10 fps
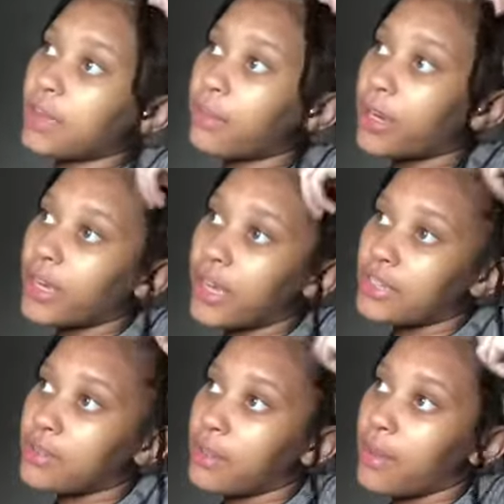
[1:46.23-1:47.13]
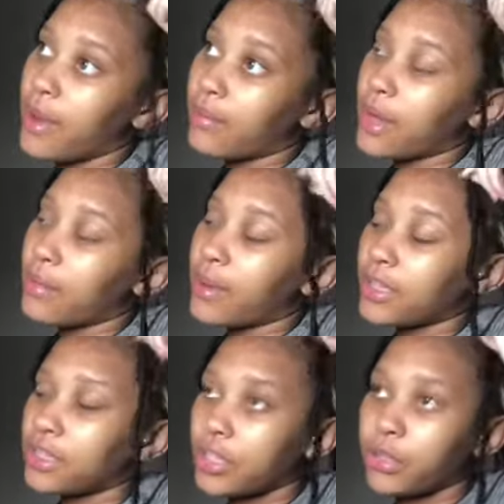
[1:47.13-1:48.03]
her. That's to be brand
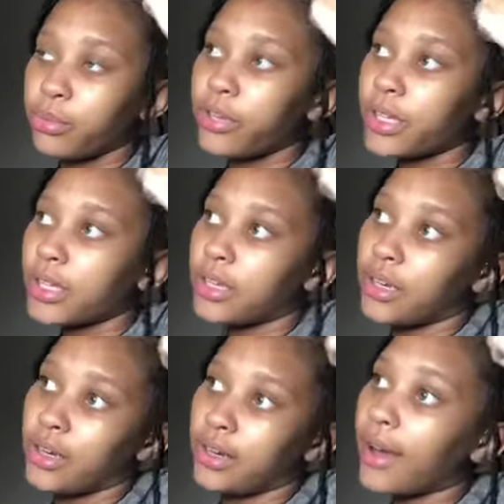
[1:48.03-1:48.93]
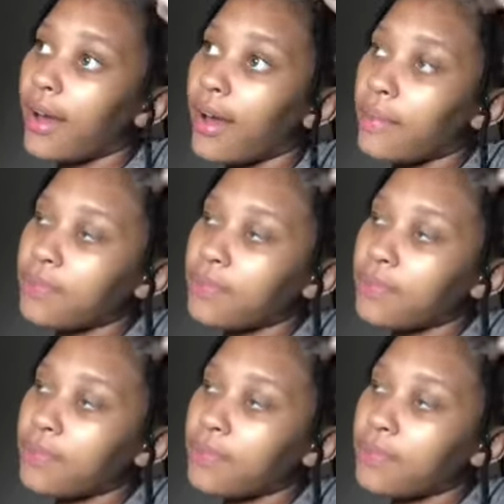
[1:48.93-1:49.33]
ambassador, pretty, da da da.